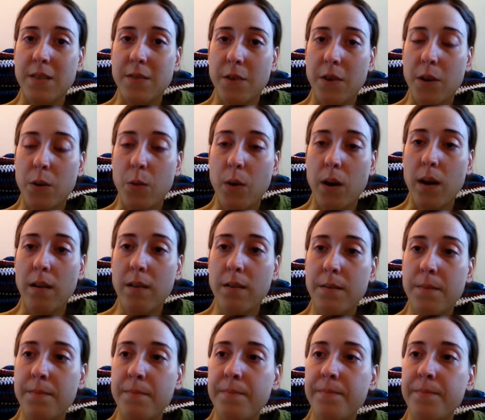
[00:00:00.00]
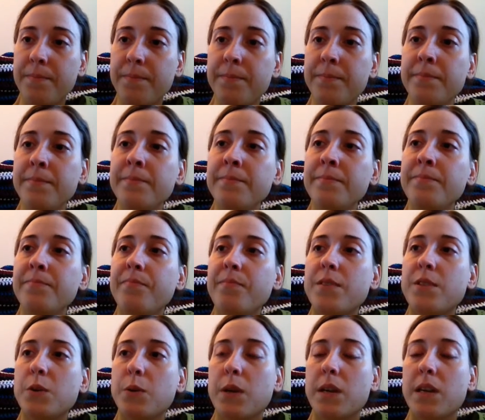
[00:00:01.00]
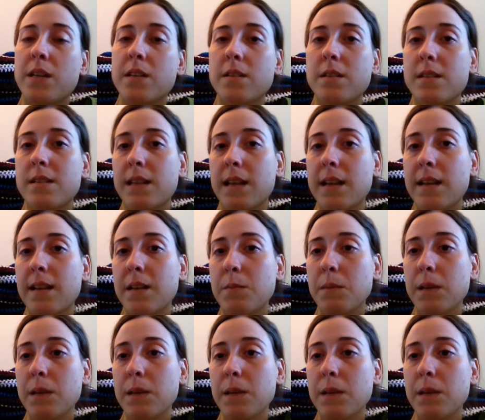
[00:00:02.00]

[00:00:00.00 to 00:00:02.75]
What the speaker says: very well. So he is sending